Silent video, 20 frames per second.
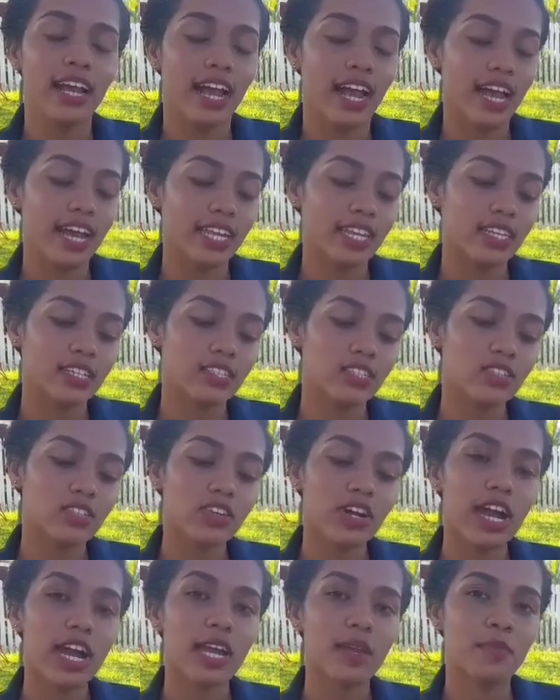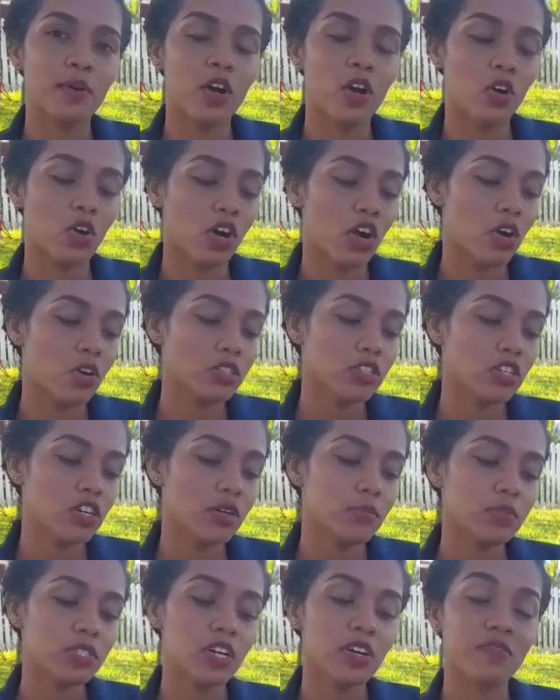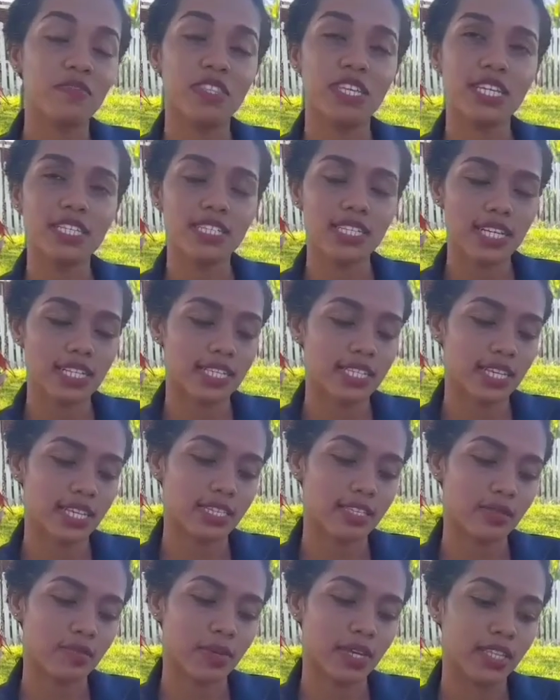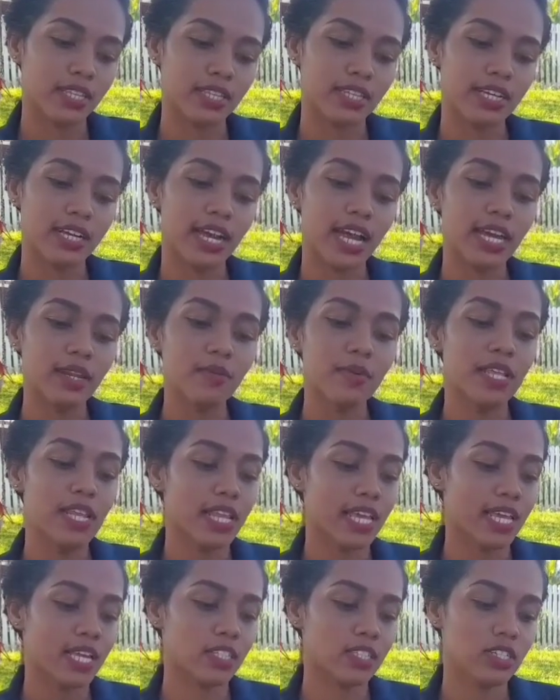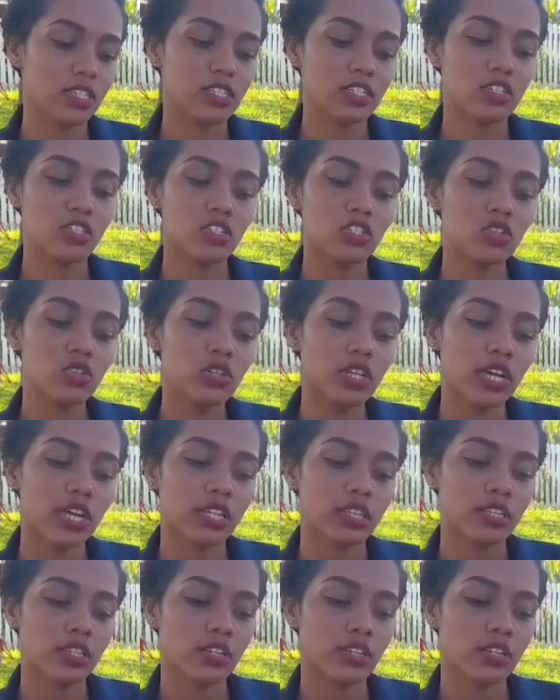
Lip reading: and describe how outcomes of this assessment can be linked to the student